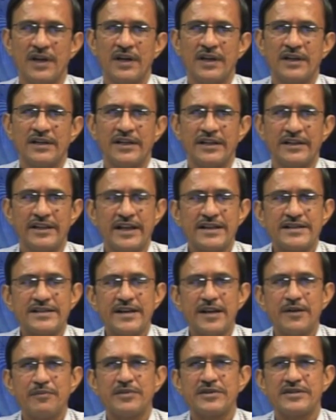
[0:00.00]
The next
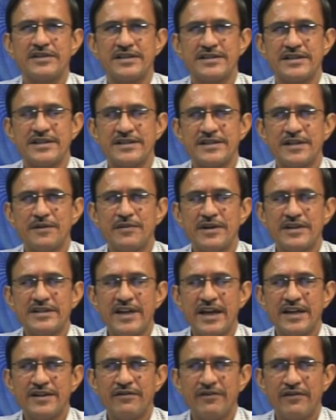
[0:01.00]
step is the system
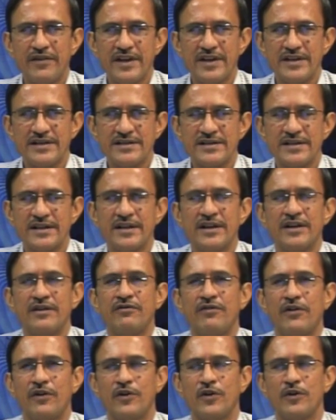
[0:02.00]
design phase,
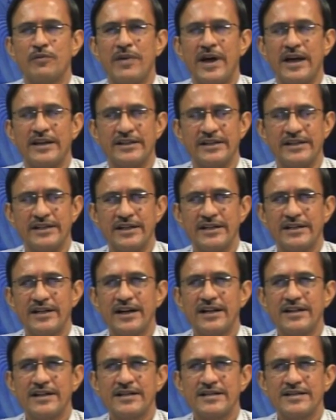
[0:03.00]
followed by the
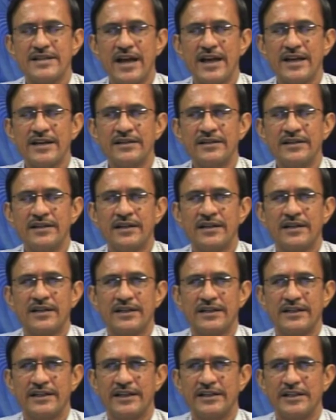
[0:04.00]
detailed design,
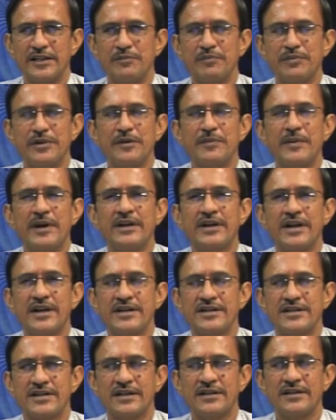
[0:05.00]
then
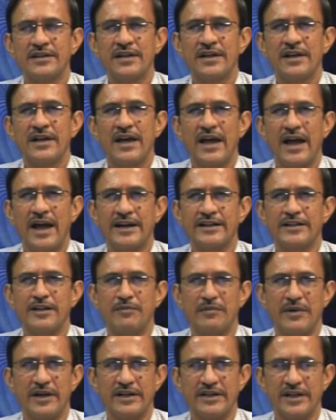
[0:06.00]
implementation and the
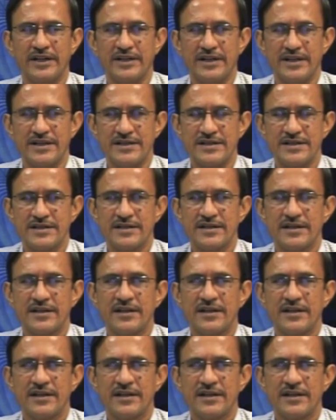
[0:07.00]
maintenance.